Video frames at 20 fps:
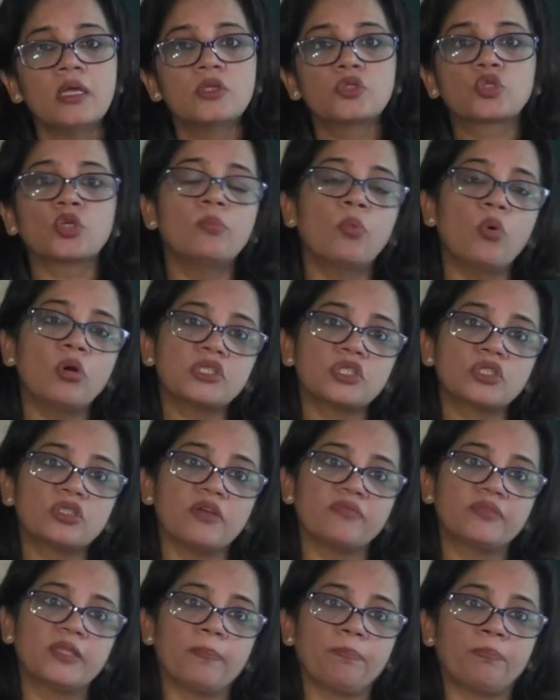So most
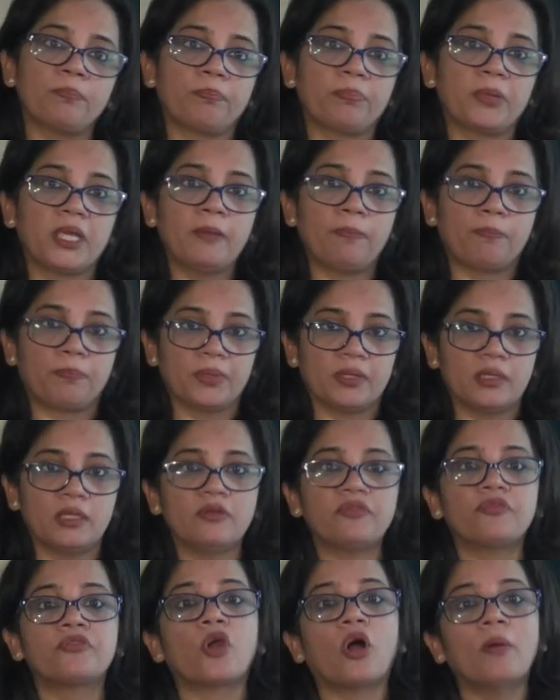of the
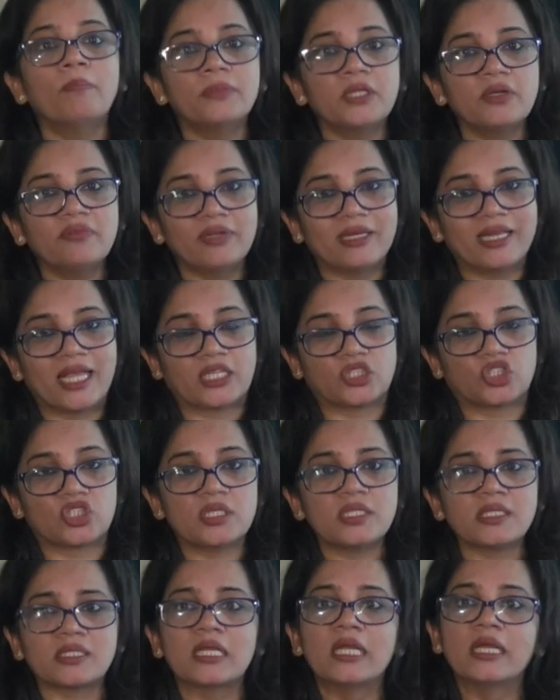people from the
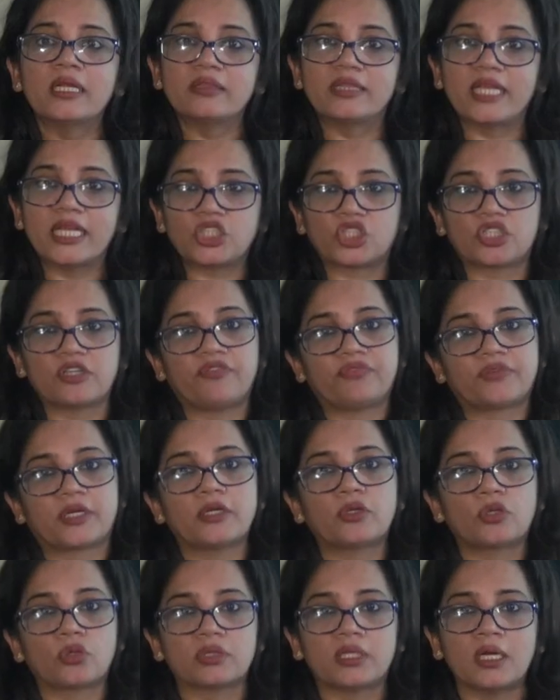villages, they
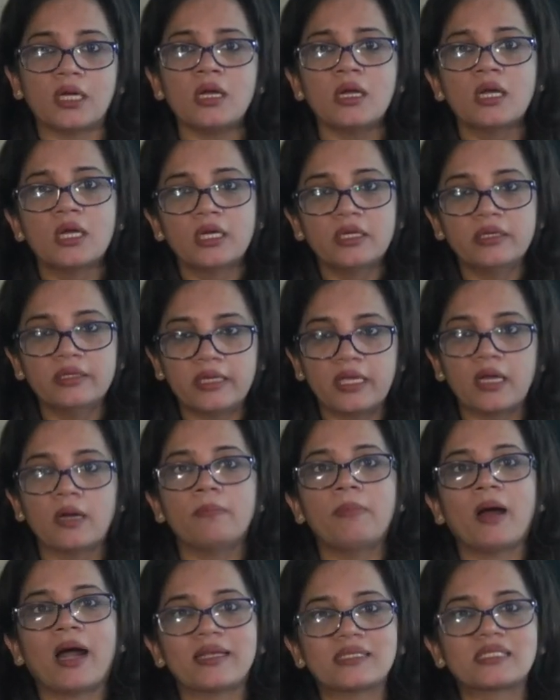shifted to the
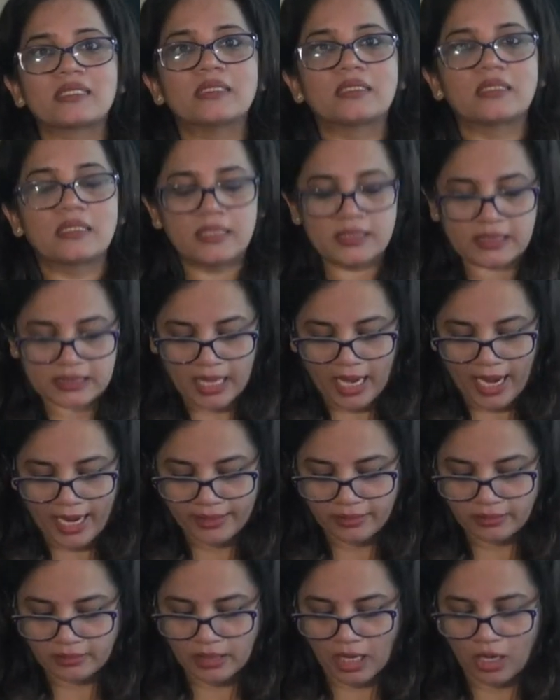nearby cities
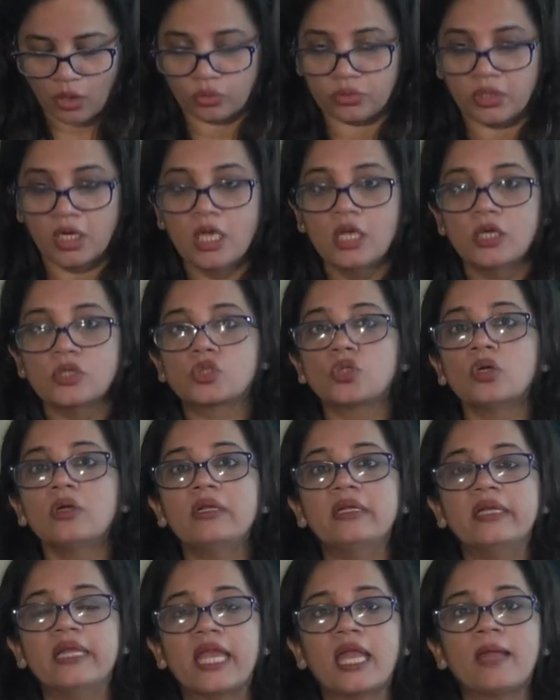and town. So
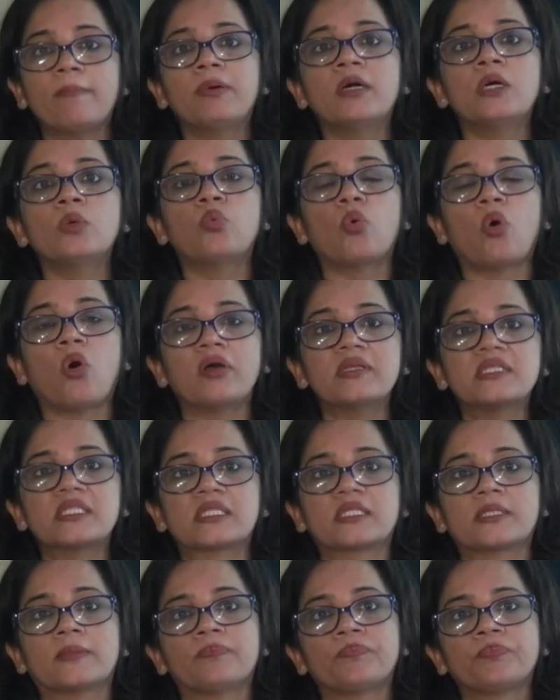labor
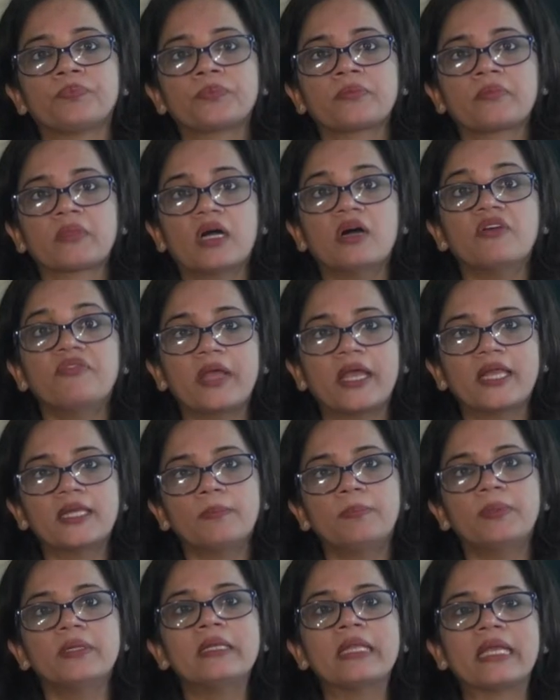was
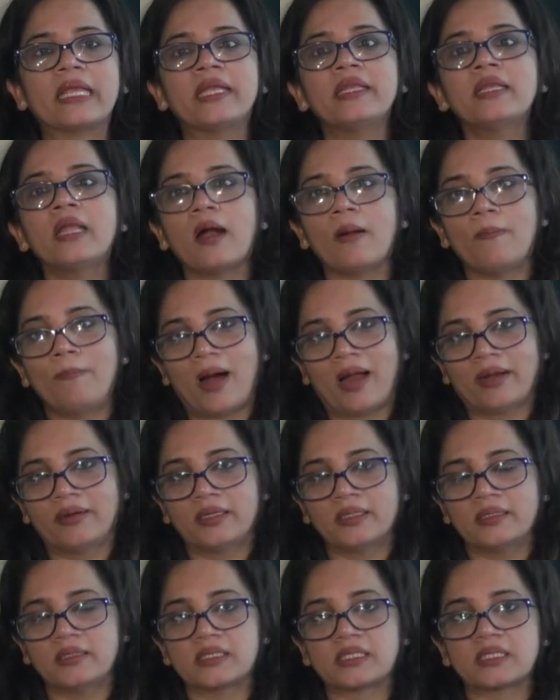available in
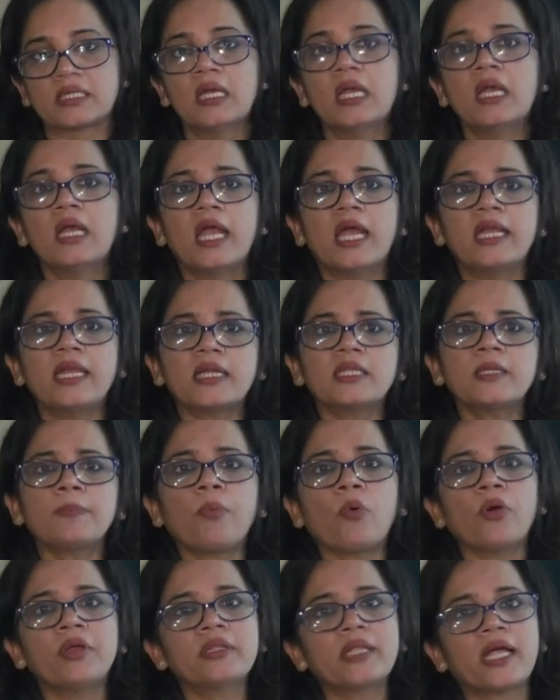abundance. Another
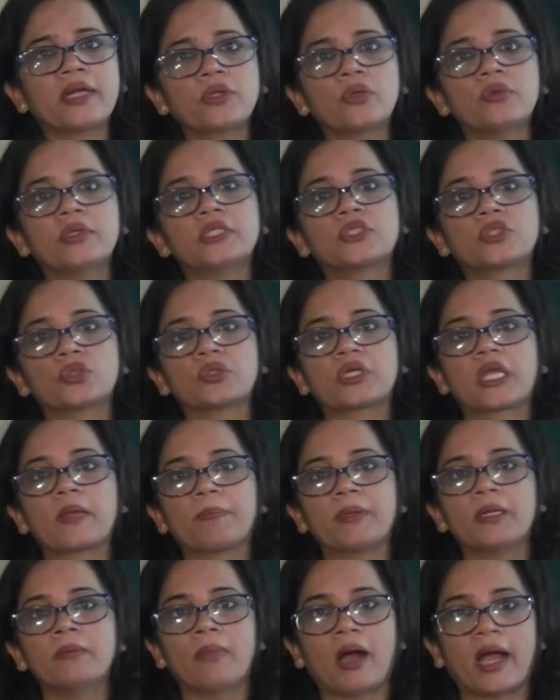point that you need to
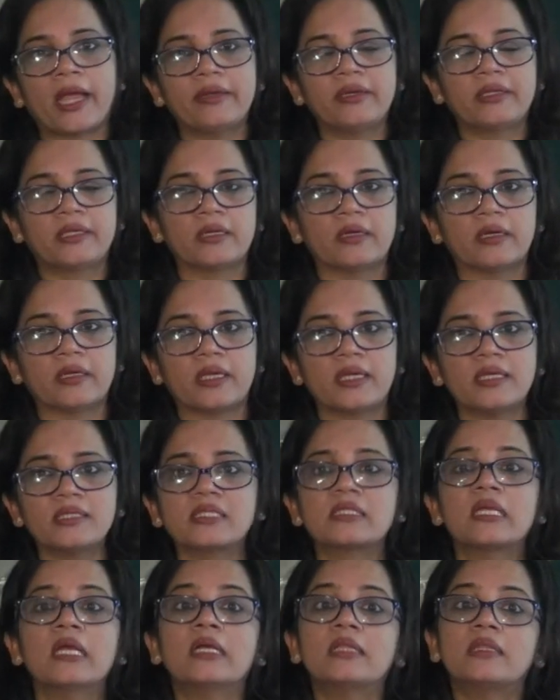keep in mind here
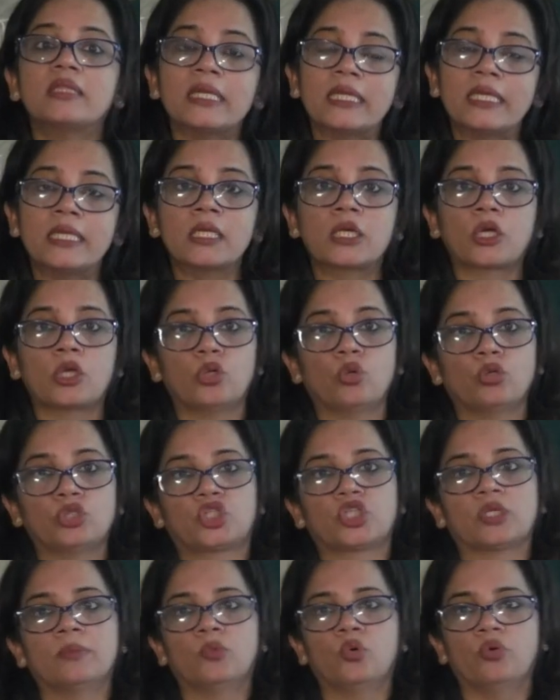is the
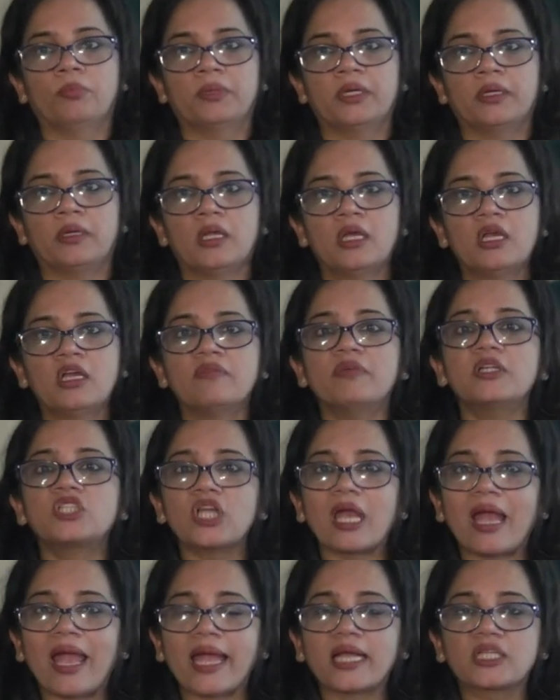enclosure movement,
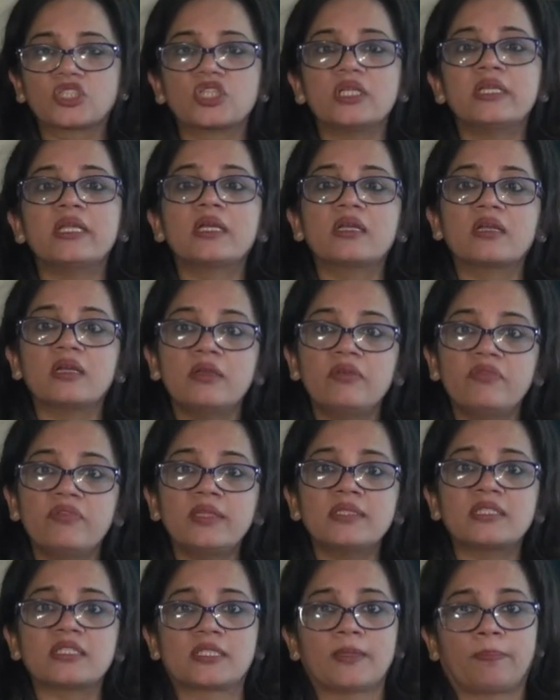which actually
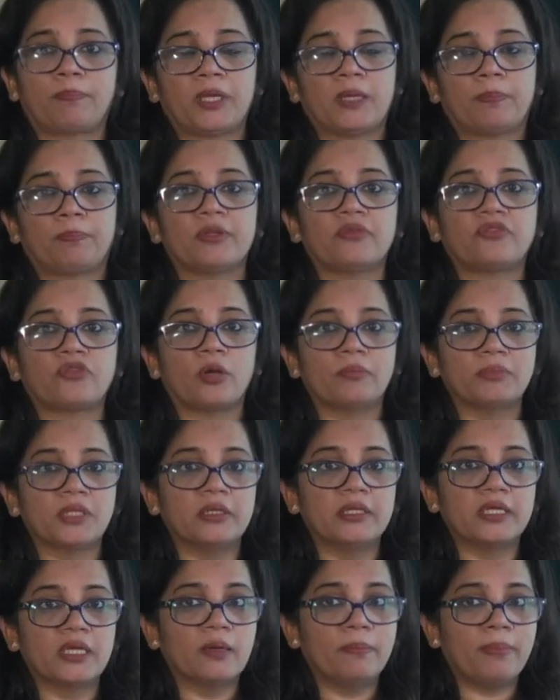convinced the people from
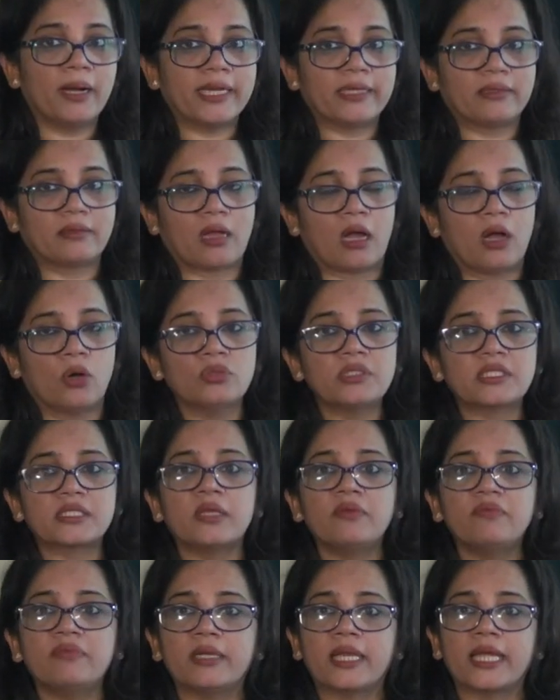the nearby towns
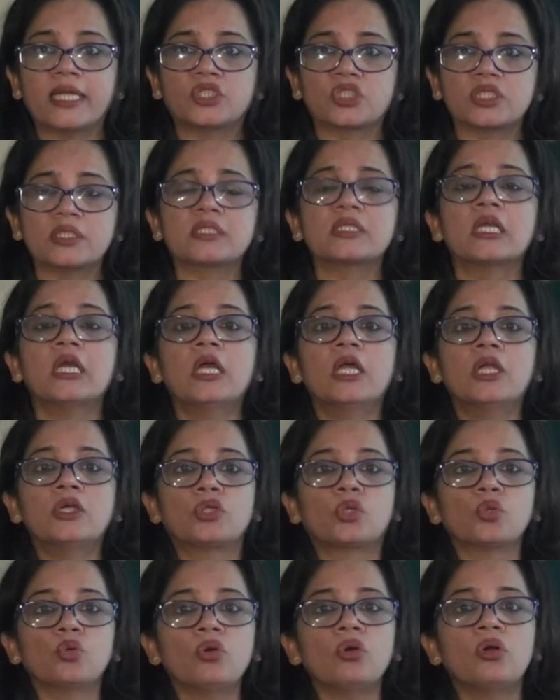and villages
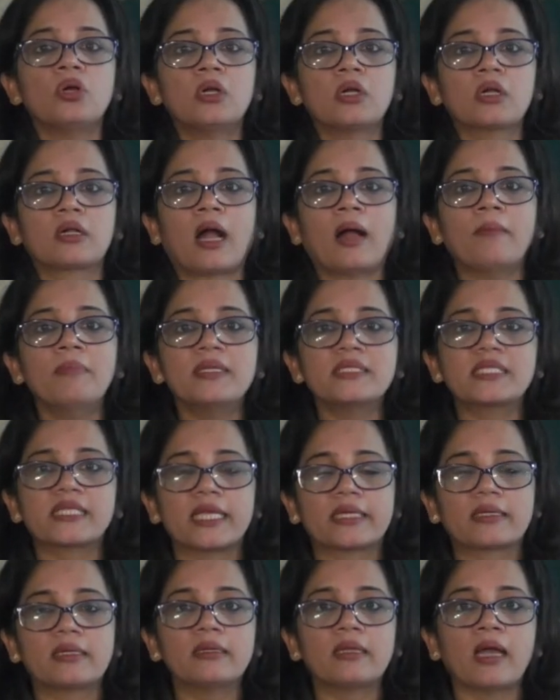to come and
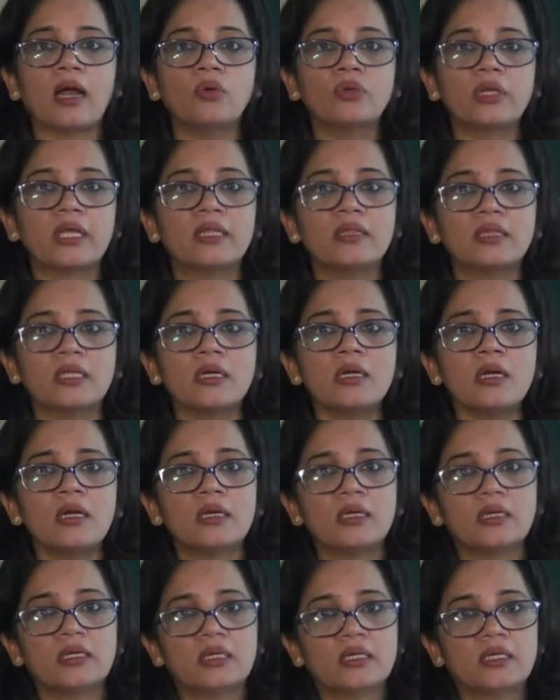settle down in the
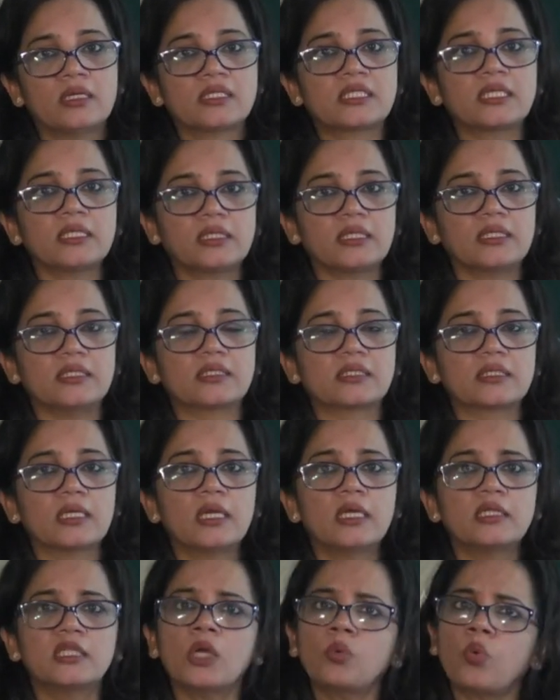cities.
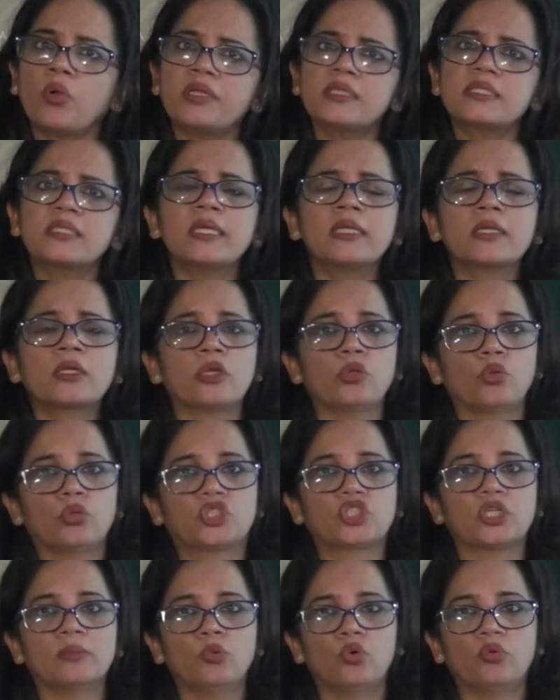Now, what is the
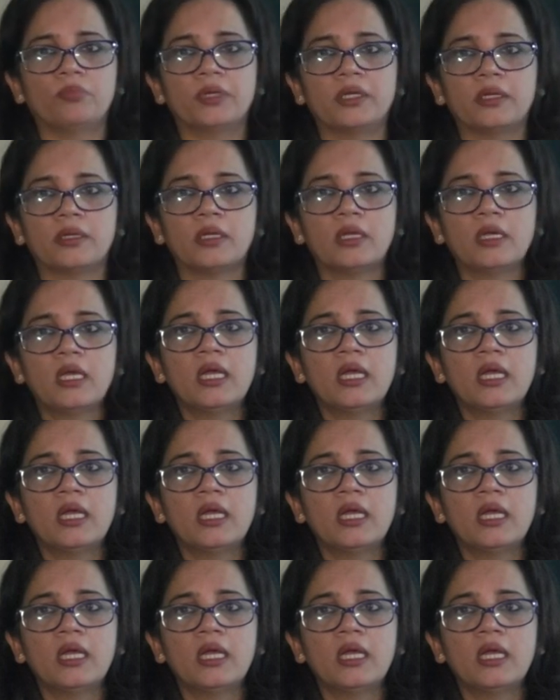enclosure movement?